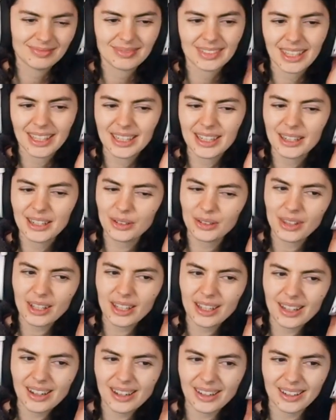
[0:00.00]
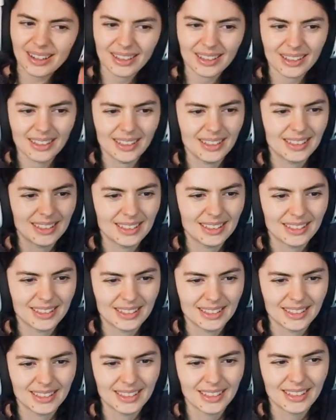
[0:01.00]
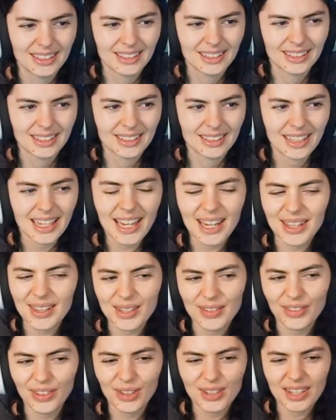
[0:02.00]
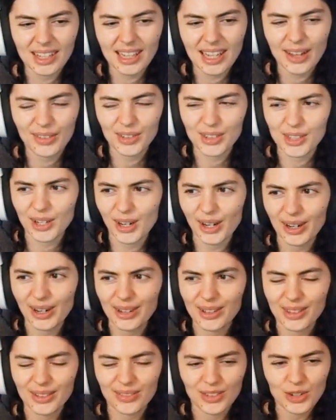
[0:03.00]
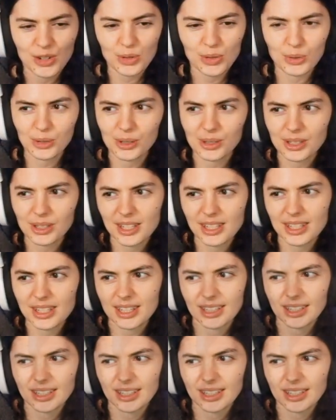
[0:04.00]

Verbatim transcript: And here they are. Hey, this feels like Avatar, the visuals.